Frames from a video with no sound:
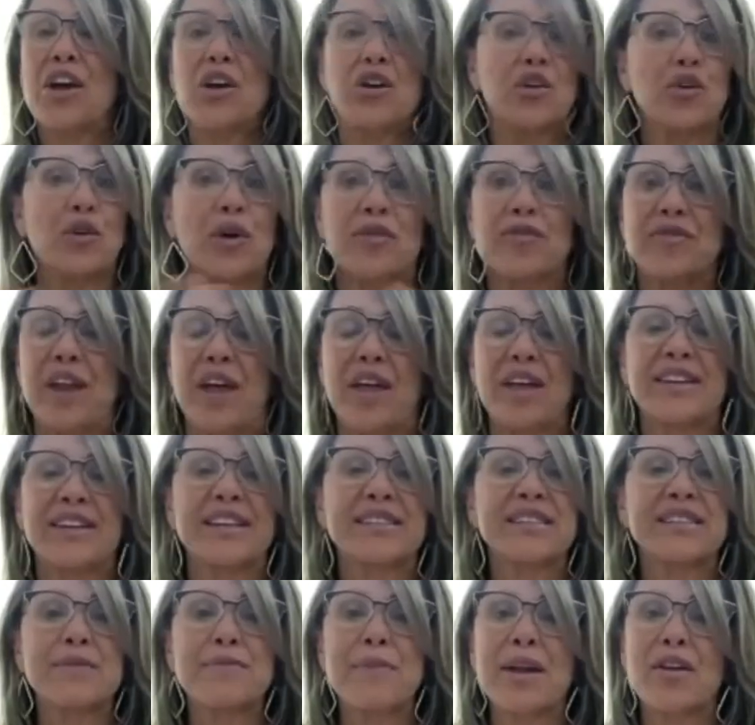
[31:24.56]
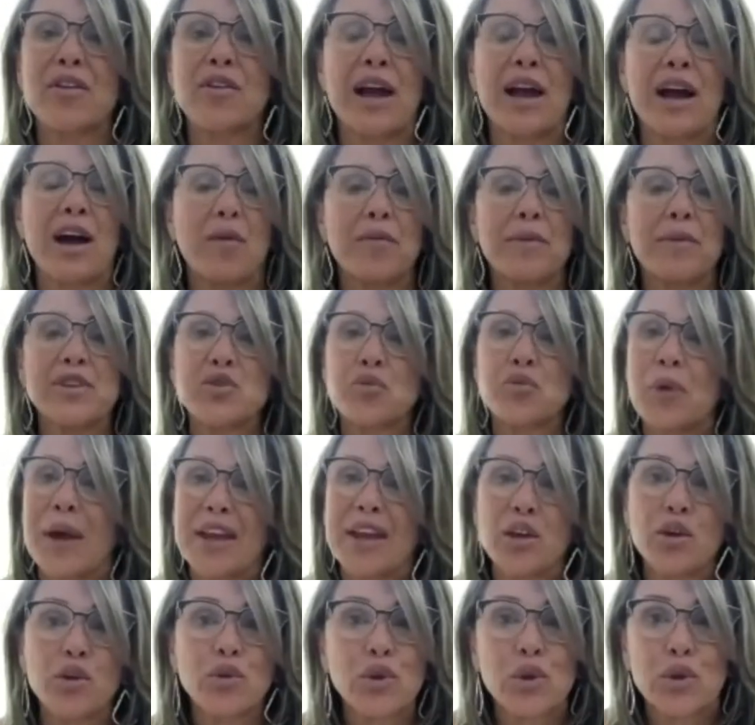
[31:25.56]
you have it doesn't matter how much
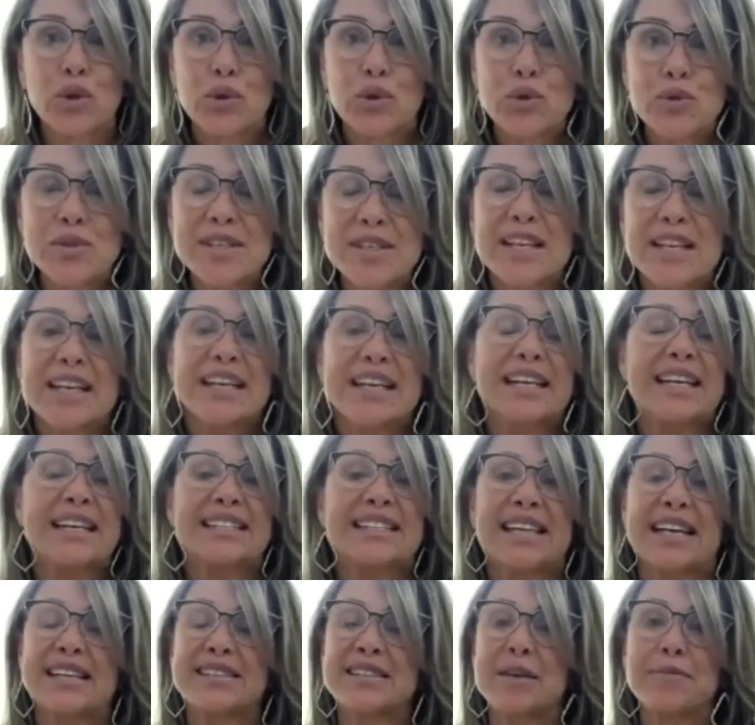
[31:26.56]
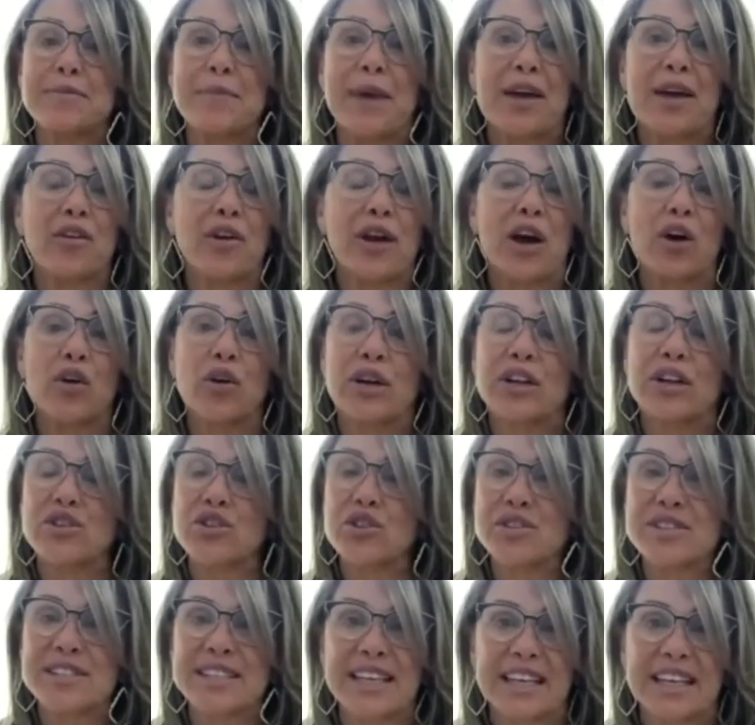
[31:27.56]
weight you lose. It doesn't matter how good your
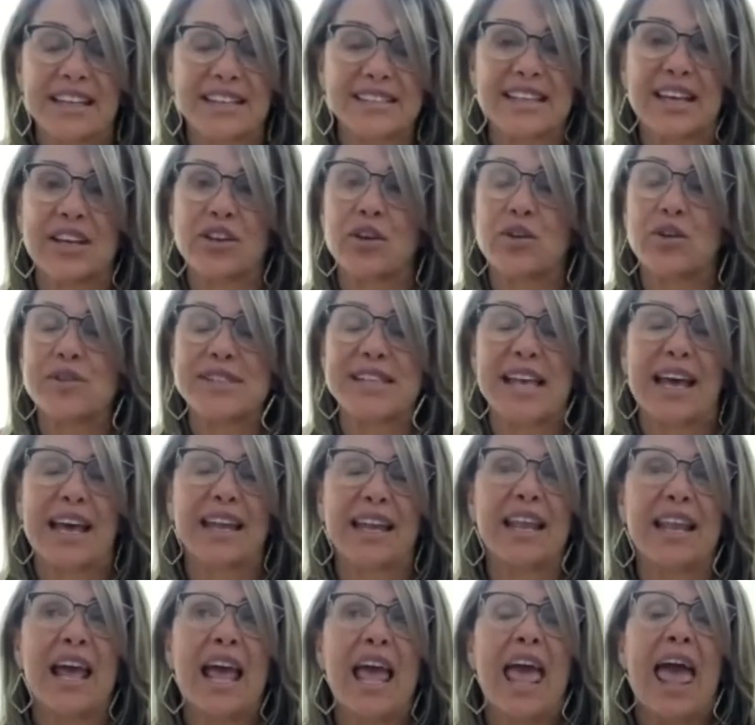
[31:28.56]
skin is, like you said.